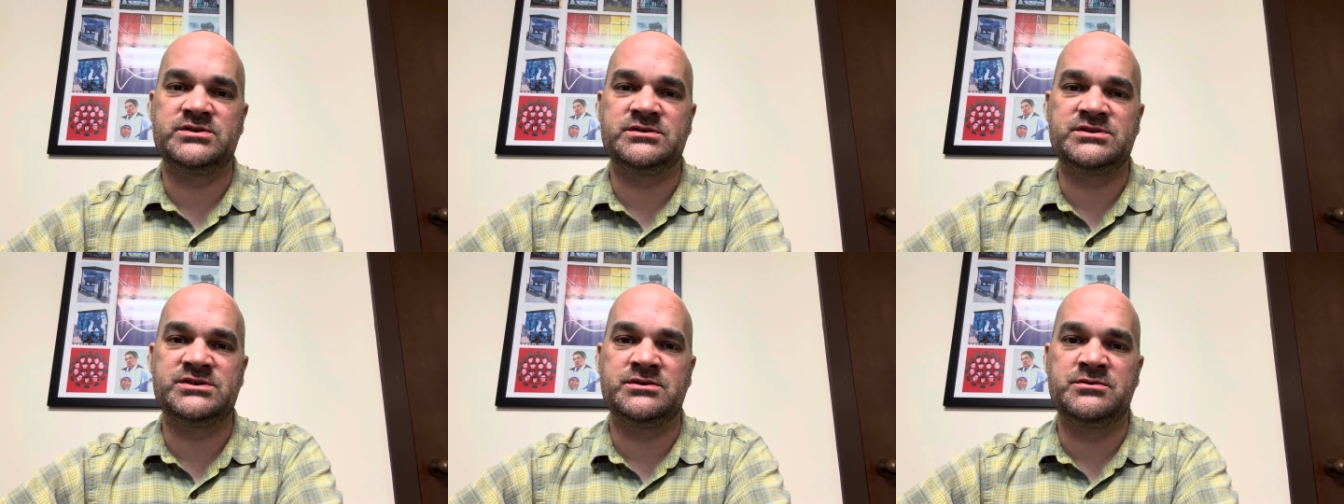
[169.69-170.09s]

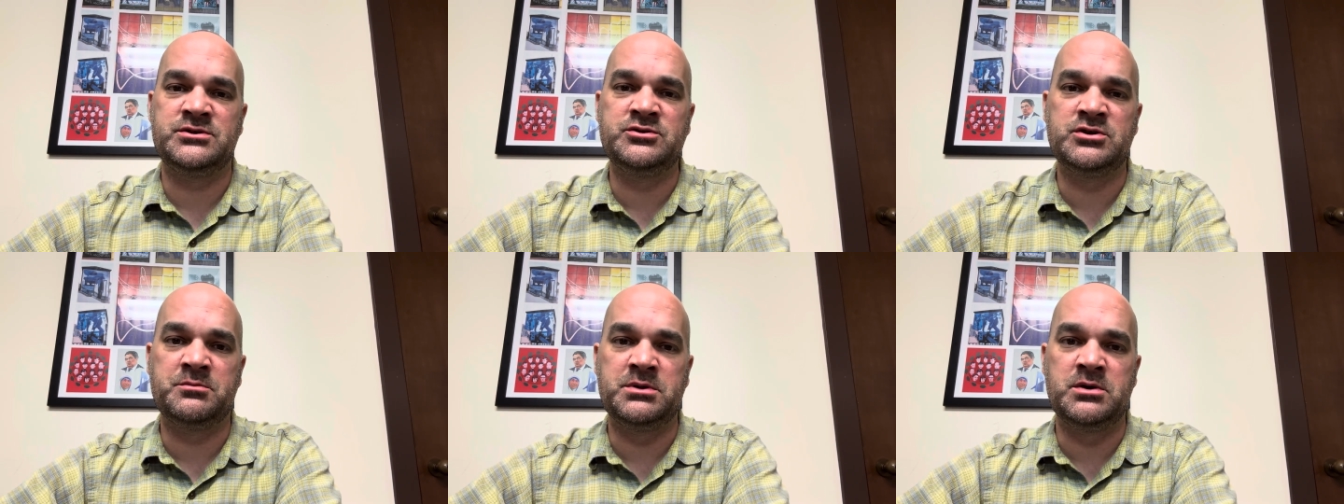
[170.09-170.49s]
And so
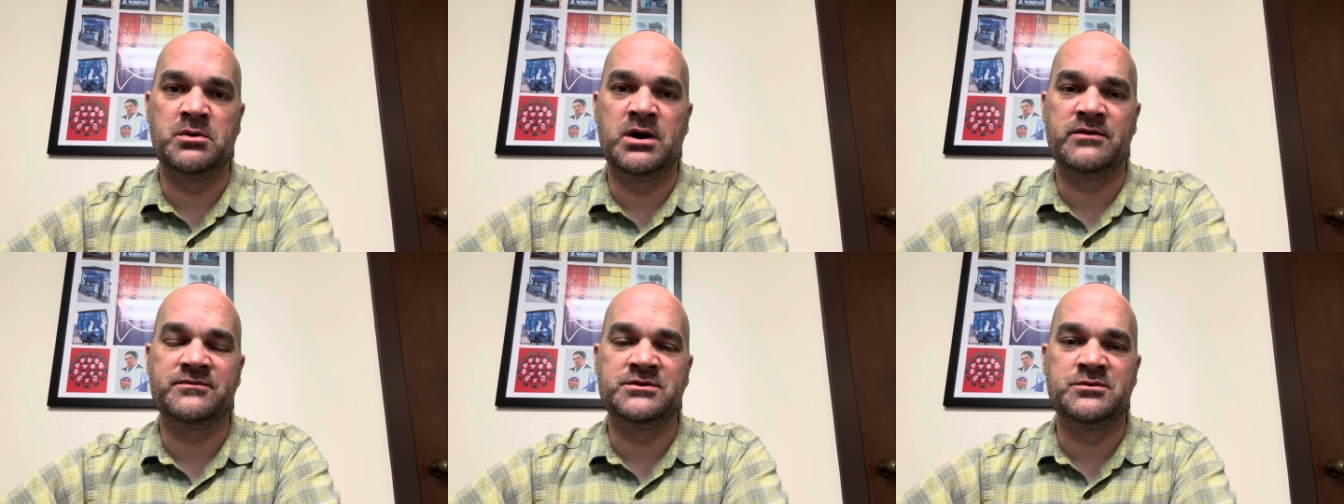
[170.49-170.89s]
the
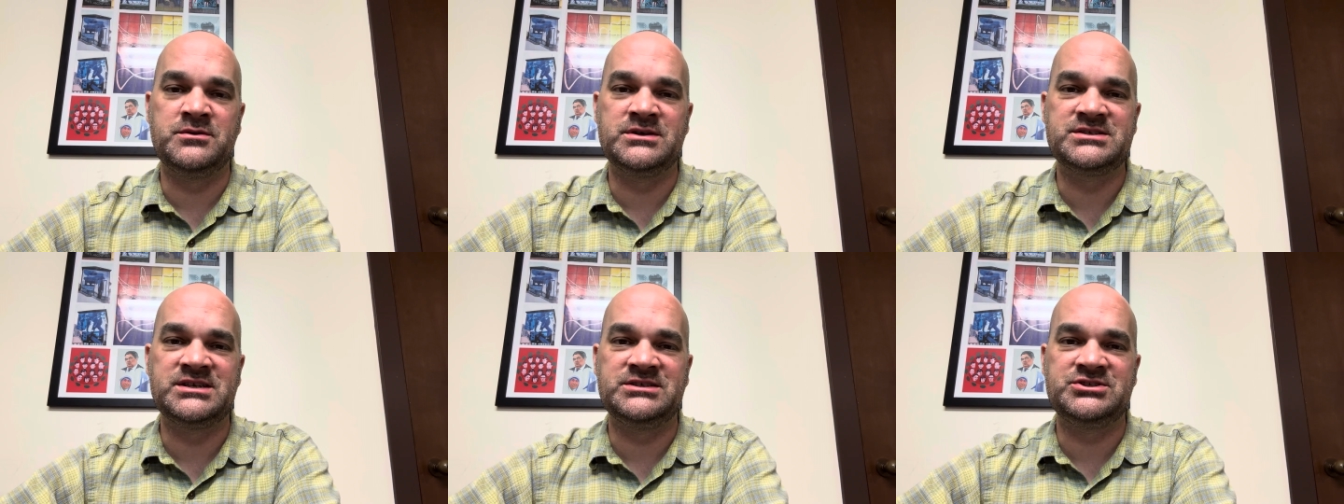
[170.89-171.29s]
UWF do
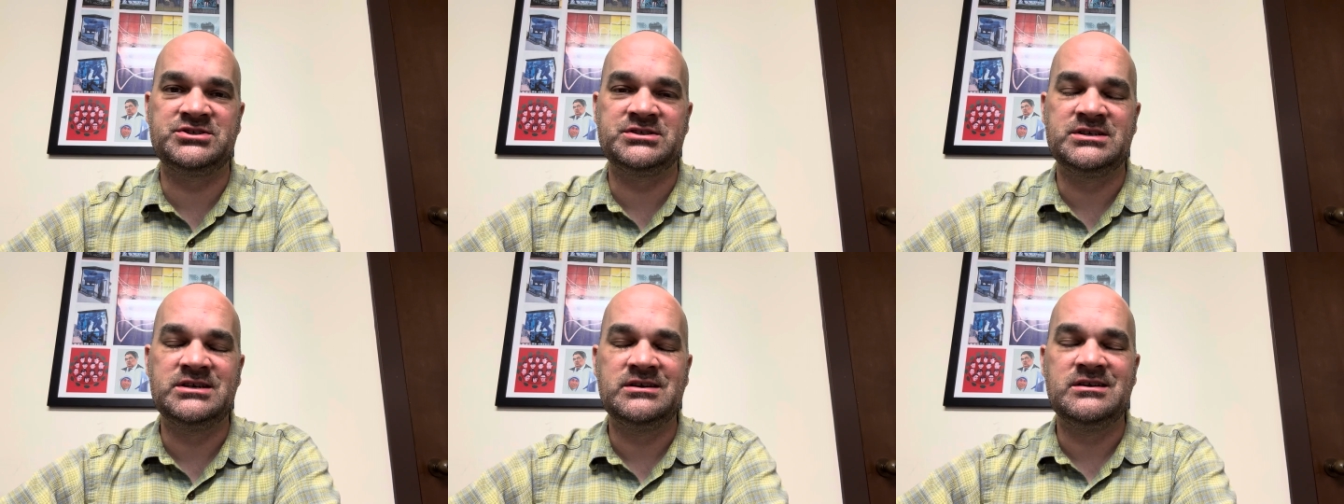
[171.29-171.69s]
this
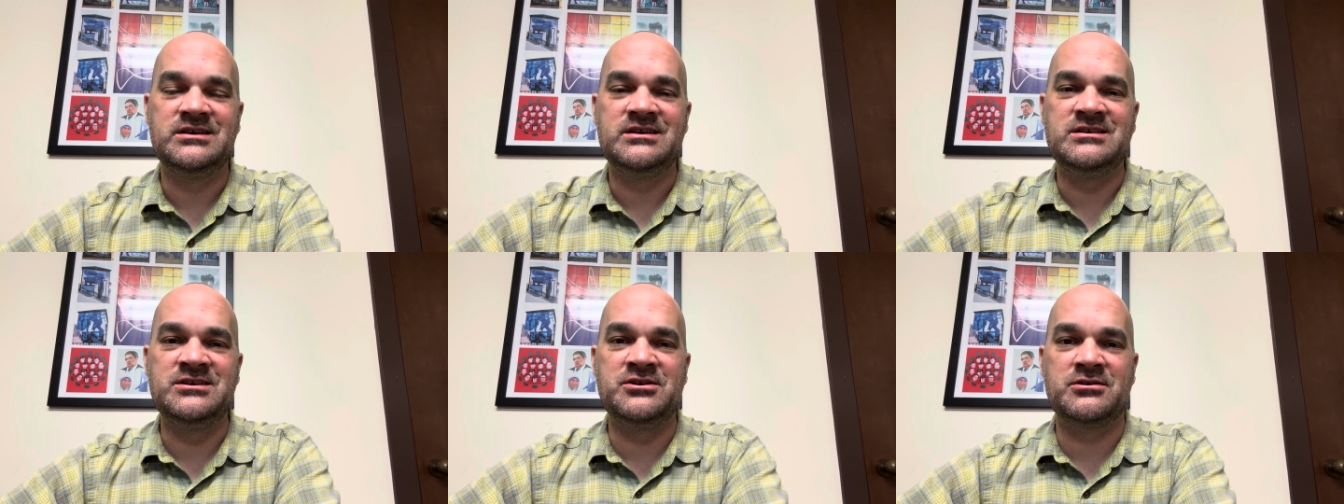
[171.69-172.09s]
each
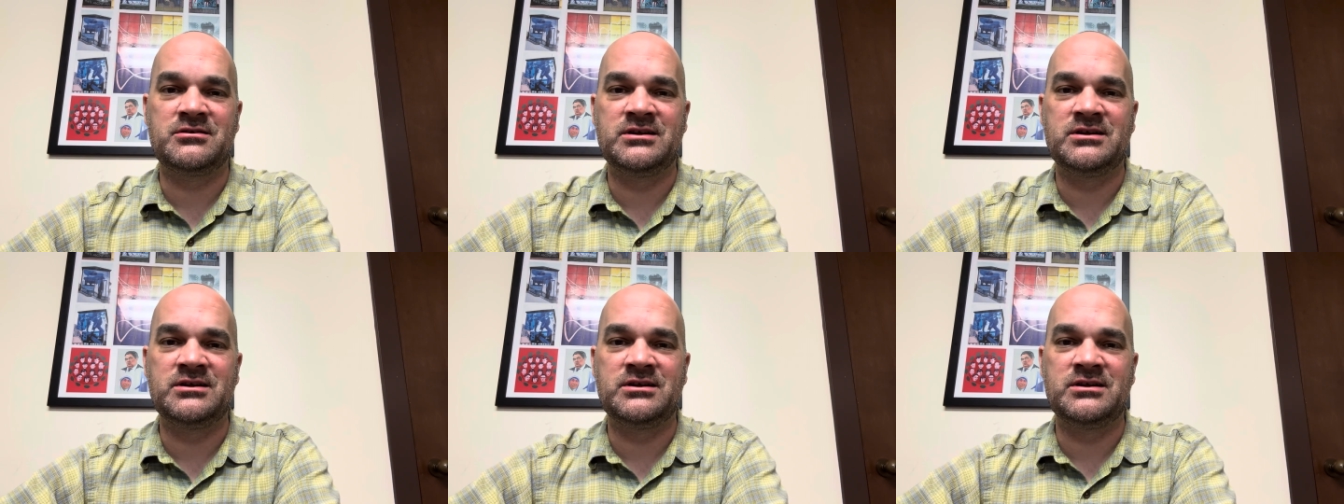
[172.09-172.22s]
year.